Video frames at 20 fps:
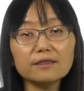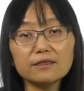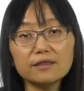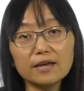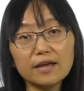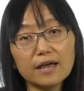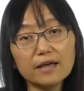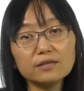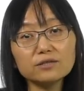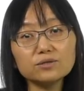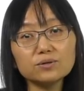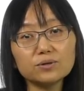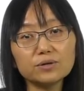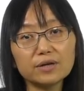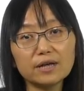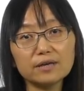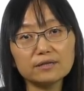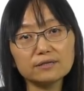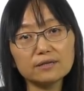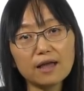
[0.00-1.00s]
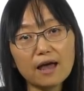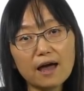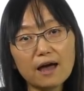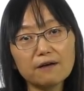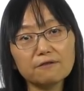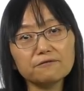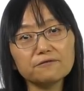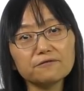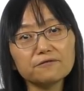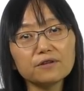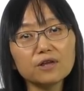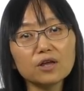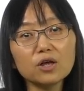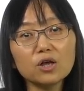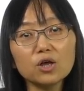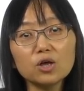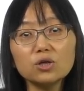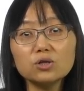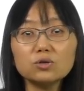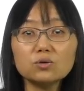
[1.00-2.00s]
The answer is F.
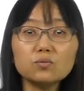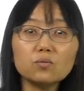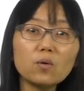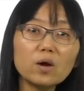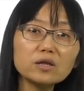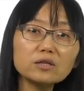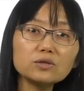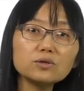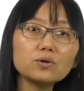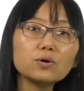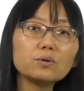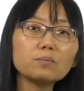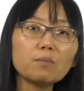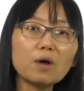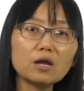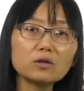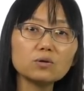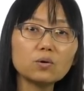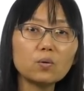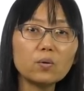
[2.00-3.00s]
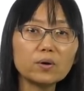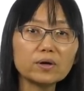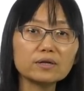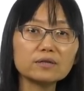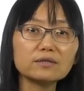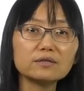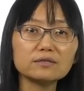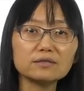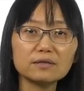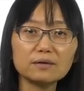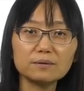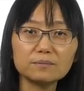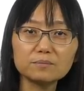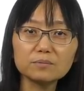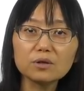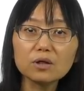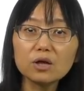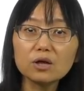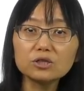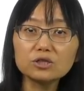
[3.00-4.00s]
You want your model
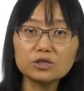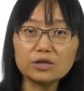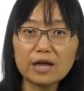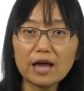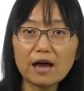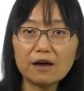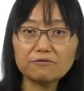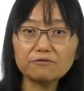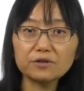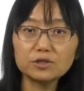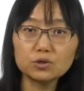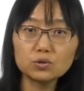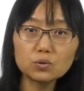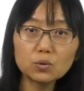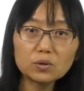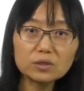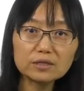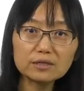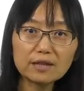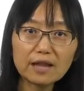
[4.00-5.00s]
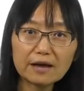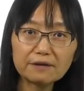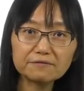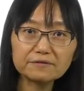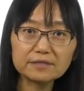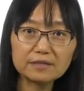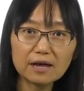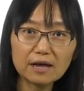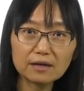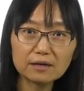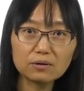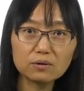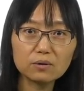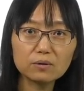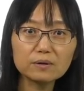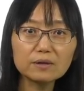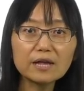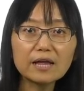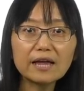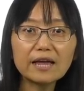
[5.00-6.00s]
organism to have a short life
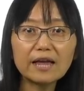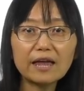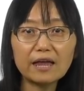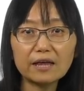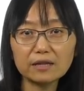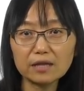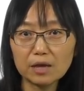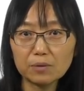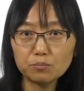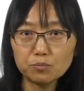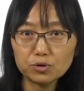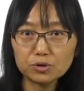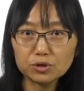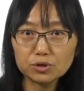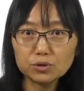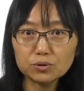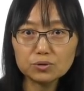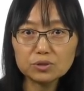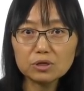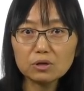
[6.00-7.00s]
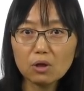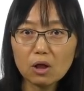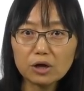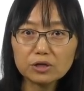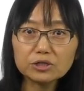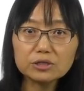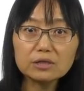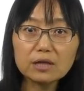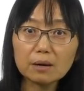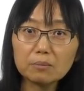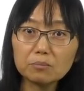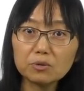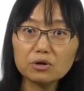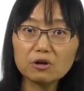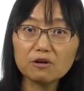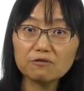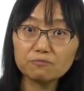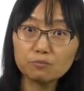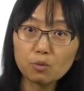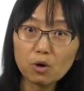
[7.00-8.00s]
cycle and can produce a large number
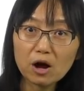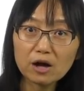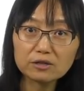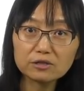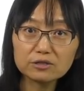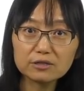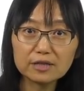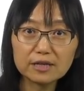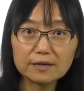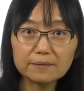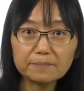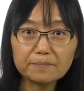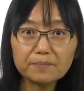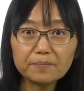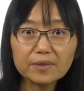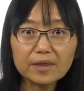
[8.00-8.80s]
of progeny.